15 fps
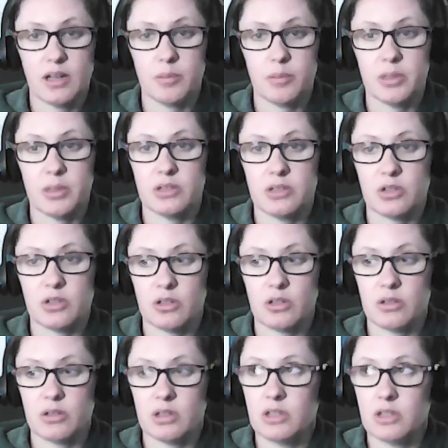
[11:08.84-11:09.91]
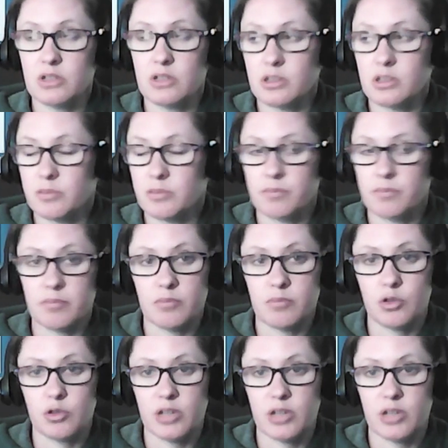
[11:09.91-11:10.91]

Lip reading: but it took years to create